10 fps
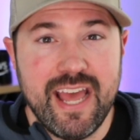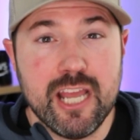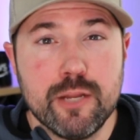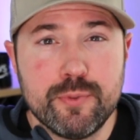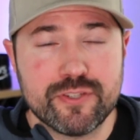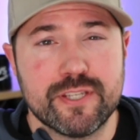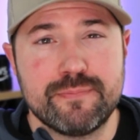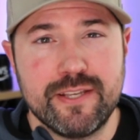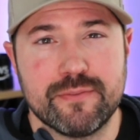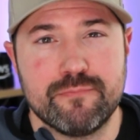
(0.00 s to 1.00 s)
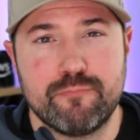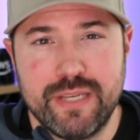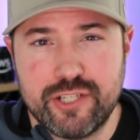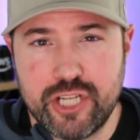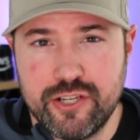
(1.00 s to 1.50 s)
AWS has made some
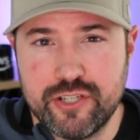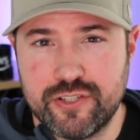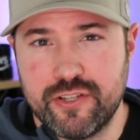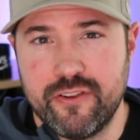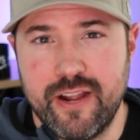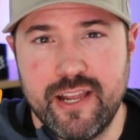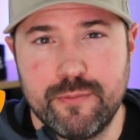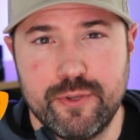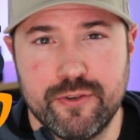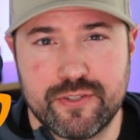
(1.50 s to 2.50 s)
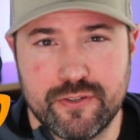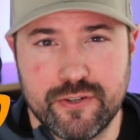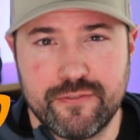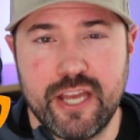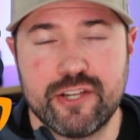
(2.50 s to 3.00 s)
big changes to their AWS
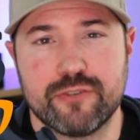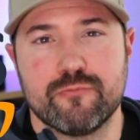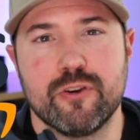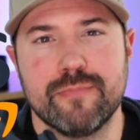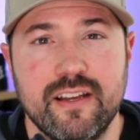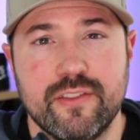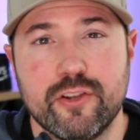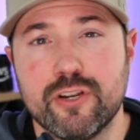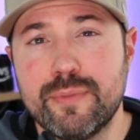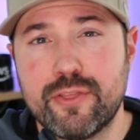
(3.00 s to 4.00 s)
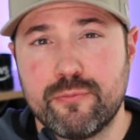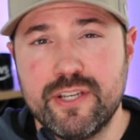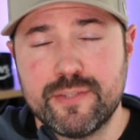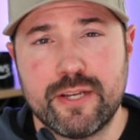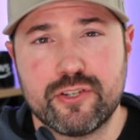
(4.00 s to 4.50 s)
certification roadmap. There are going to be
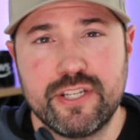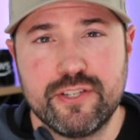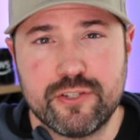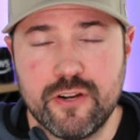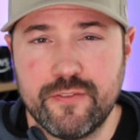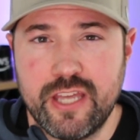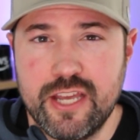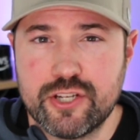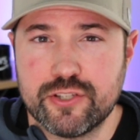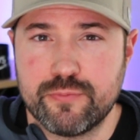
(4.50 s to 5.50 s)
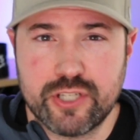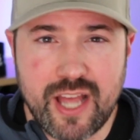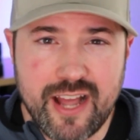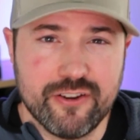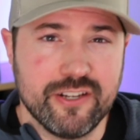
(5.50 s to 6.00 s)
3 specialty certifications
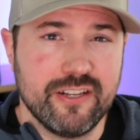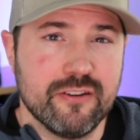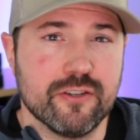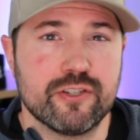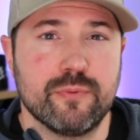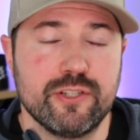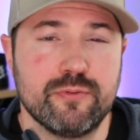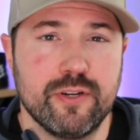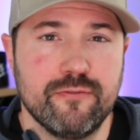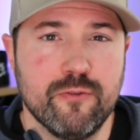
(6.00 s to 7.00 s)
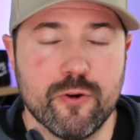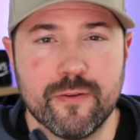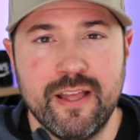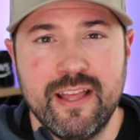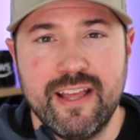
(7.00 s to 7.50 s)
retiring here in 2024.
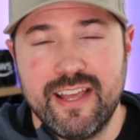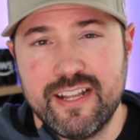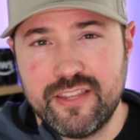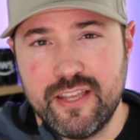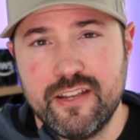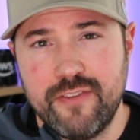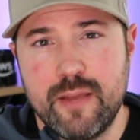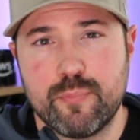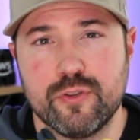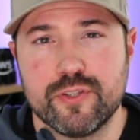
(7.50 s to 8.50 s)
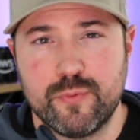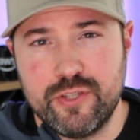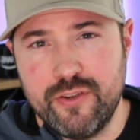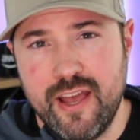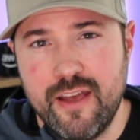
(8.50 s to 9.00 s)
And at the end of April is when
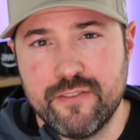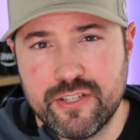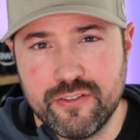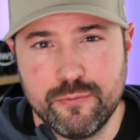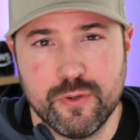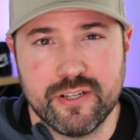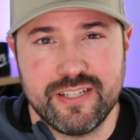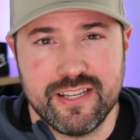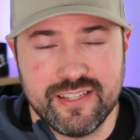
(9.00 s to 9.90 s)
you have until you want to take the